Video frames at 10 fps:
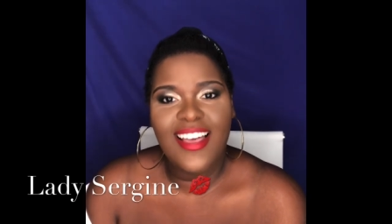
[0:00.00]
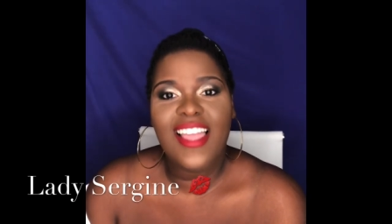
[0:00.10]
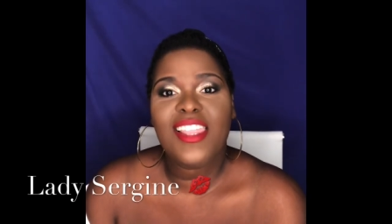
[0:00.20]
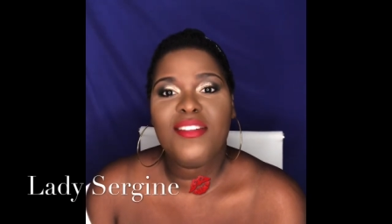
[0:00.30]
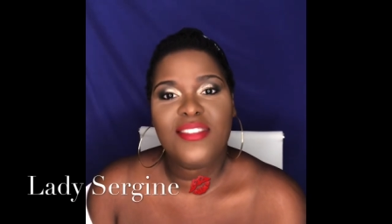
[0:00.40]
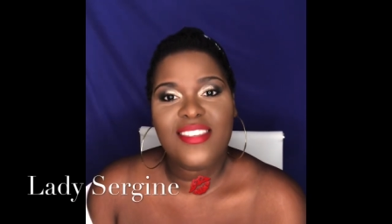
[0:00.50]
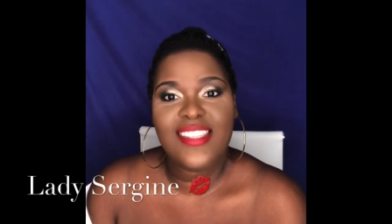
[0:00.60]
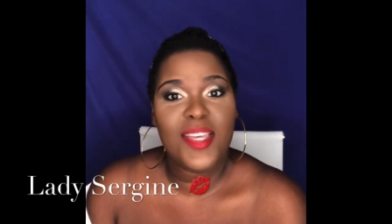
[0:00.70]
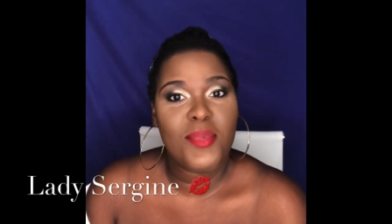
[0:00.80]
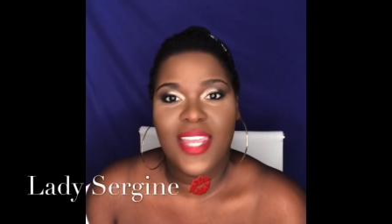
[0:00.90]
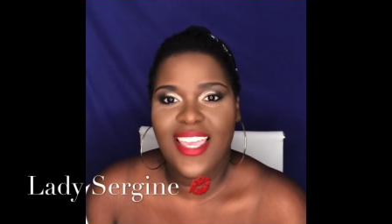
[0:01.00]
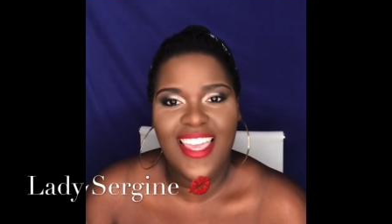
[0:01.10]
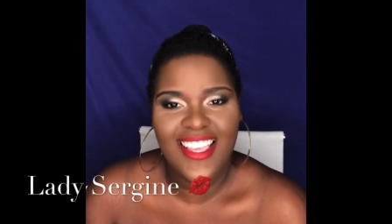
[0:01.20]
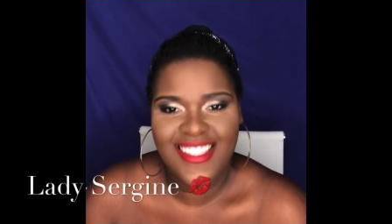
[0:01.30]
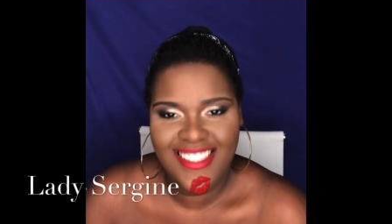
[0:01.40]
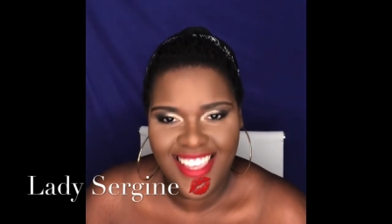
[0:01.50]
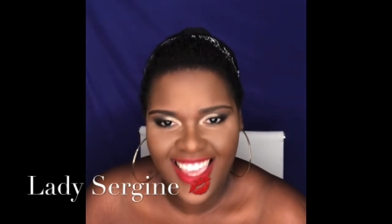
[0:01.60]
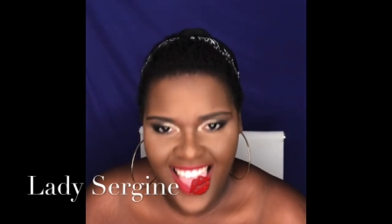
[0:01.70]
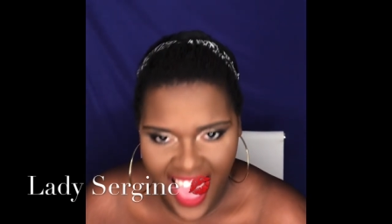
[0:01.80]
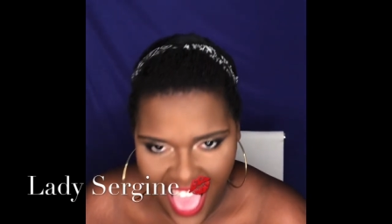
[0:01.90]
I love to sing, but I can't sing